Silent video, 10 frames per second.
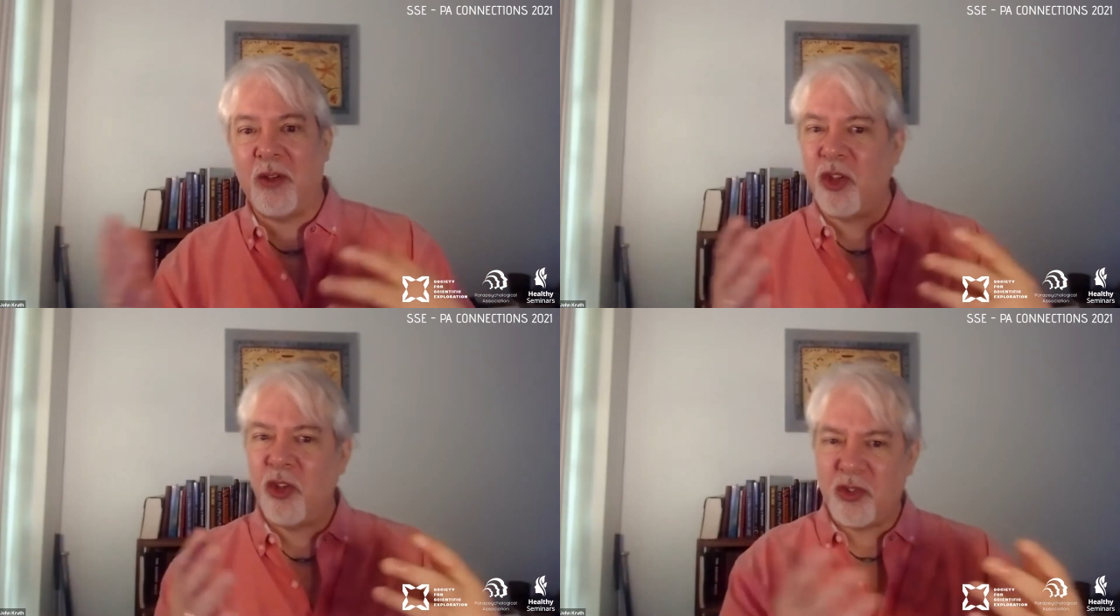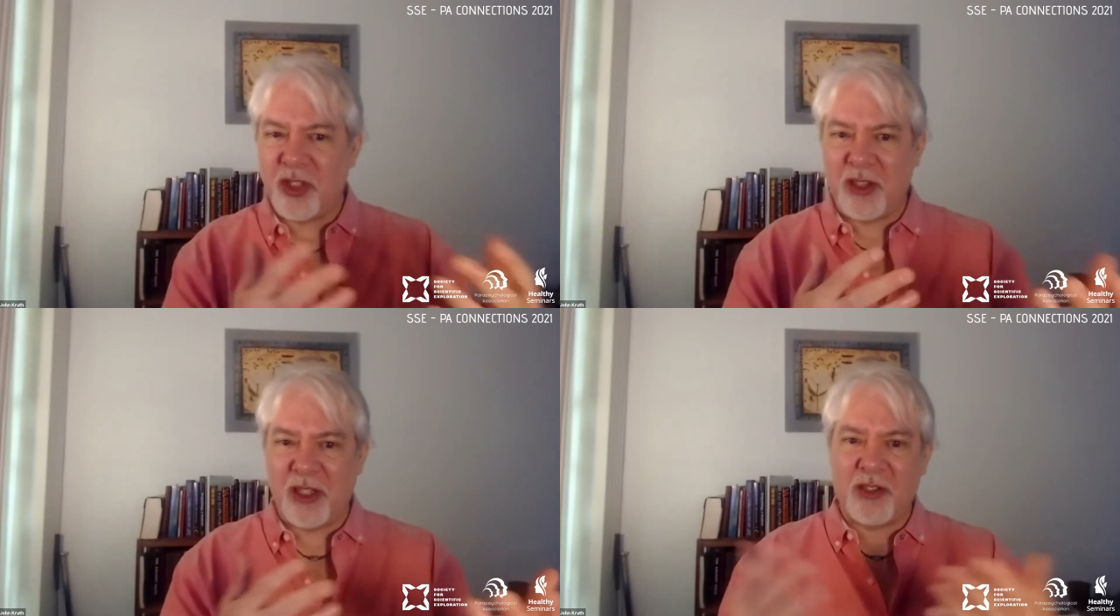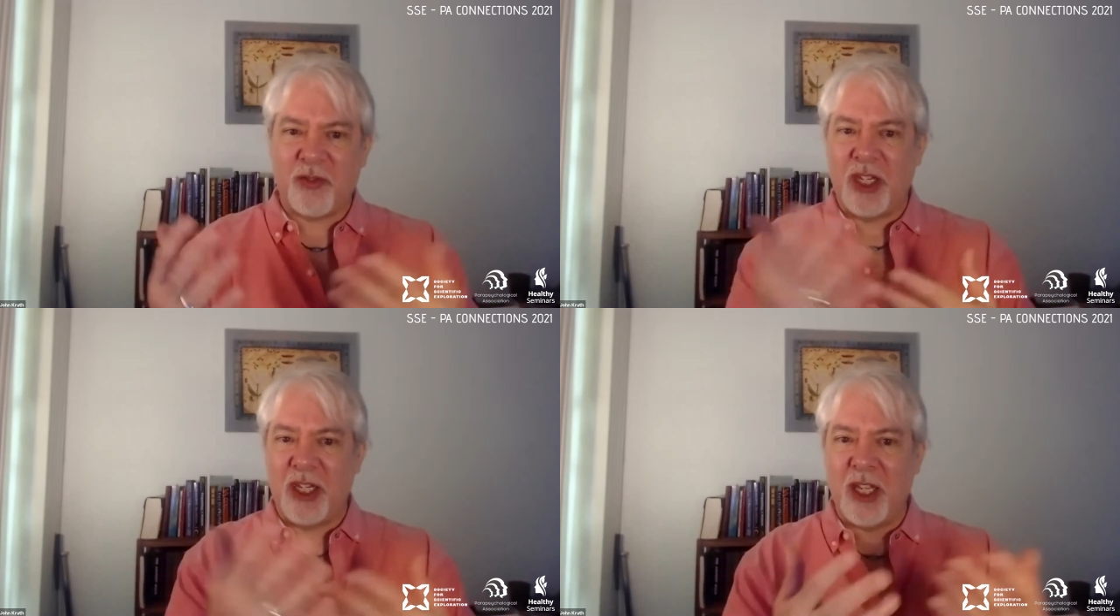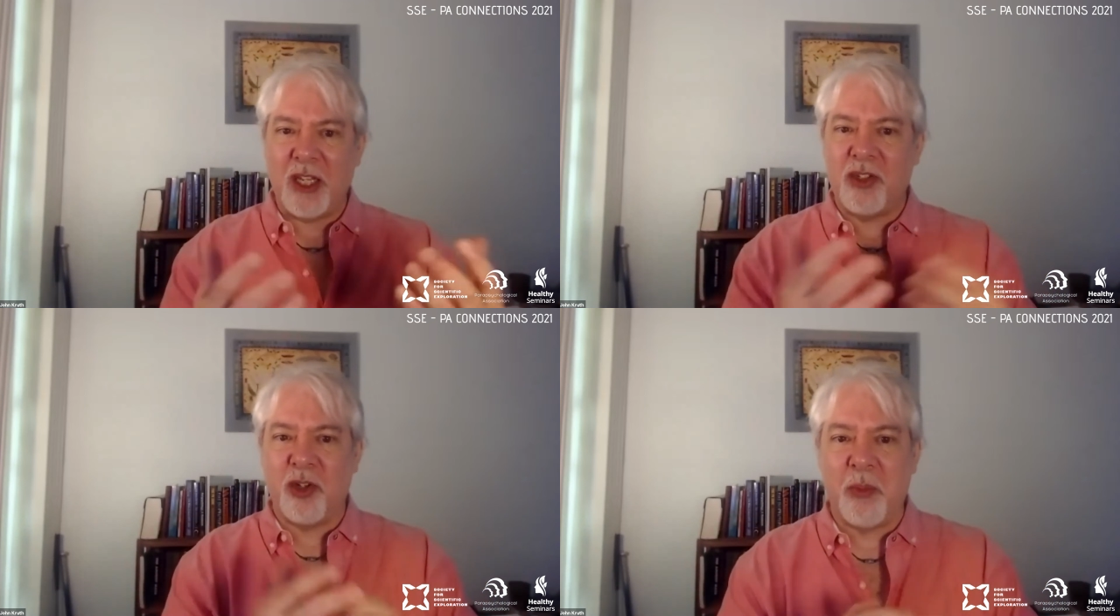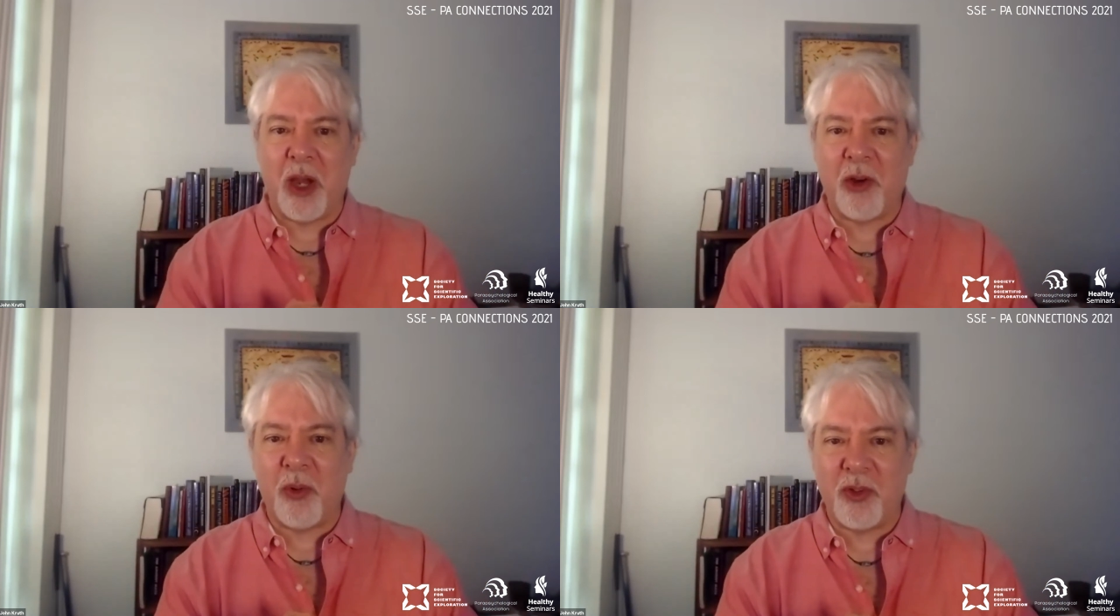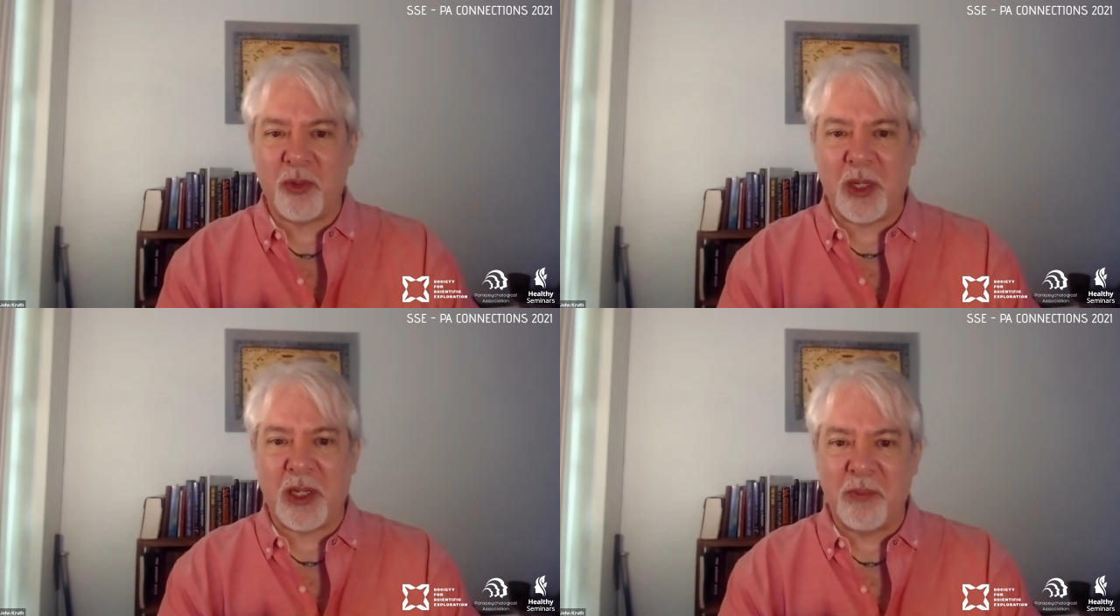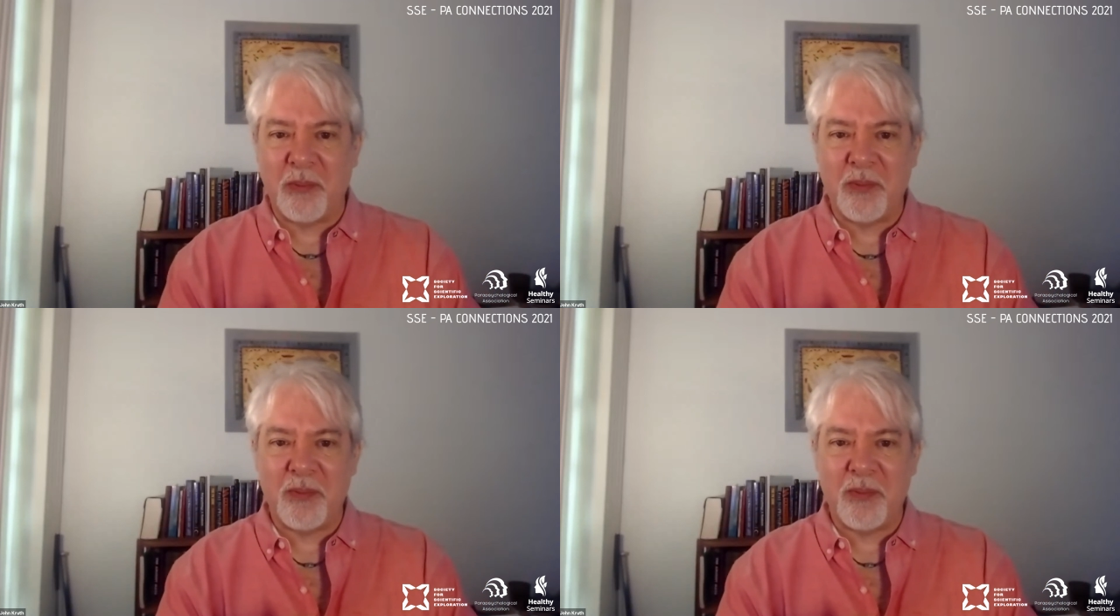do you see this fitting into your model as well?